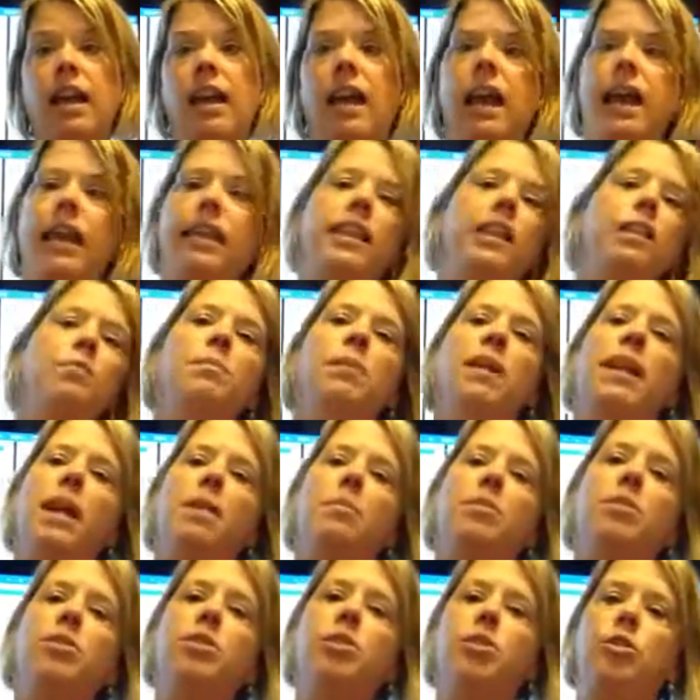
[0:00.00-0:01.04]
and then being
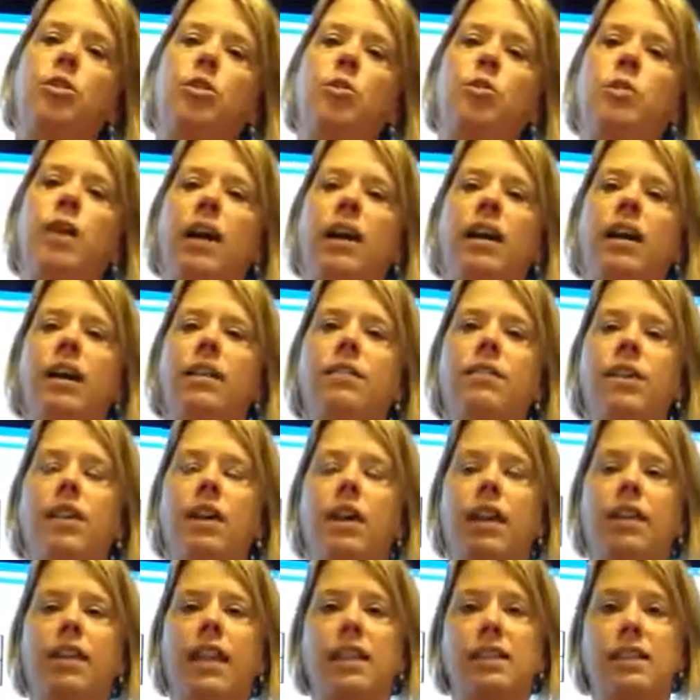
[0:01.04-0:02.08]
able to give
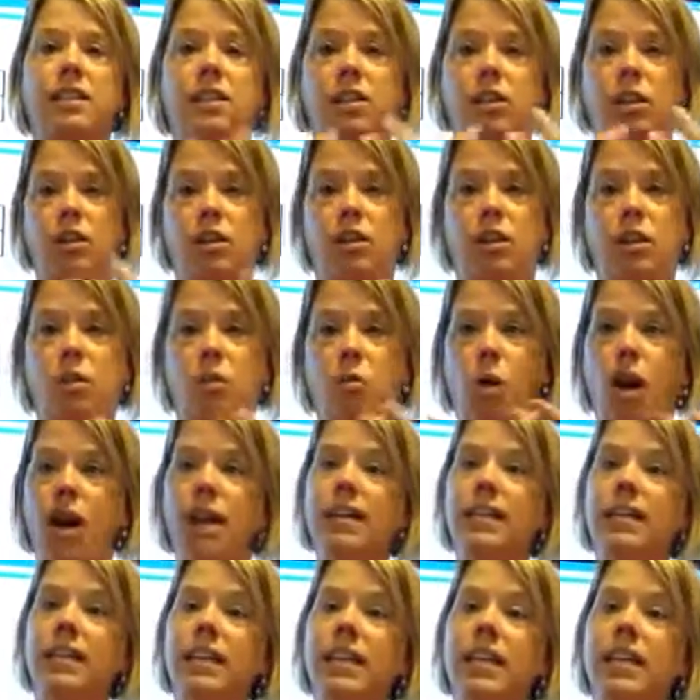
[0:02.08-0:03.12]
that's the
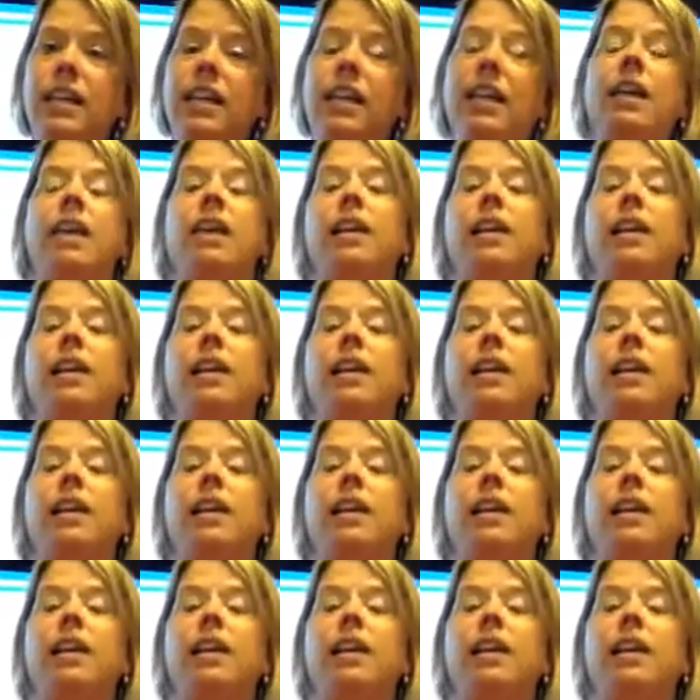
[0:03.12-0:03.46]
quantity,